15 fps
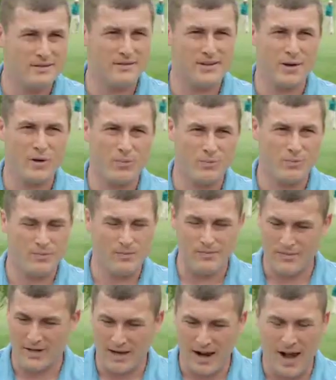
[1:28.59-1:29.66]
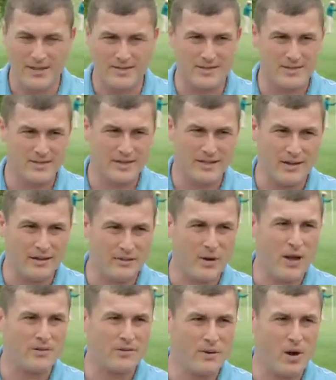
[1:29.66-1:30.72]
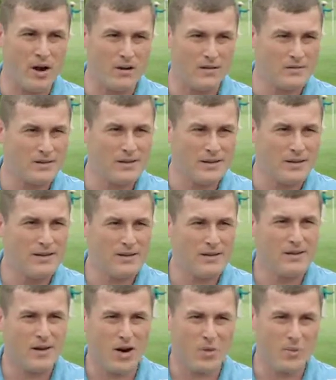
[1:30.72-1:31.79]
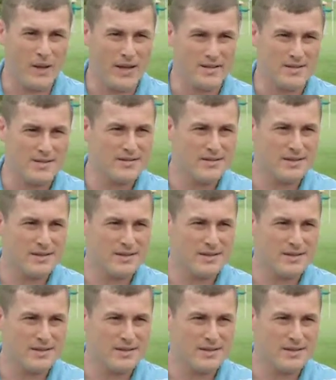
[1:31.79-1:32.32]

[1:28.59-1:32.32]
They were constantly a threat to our base.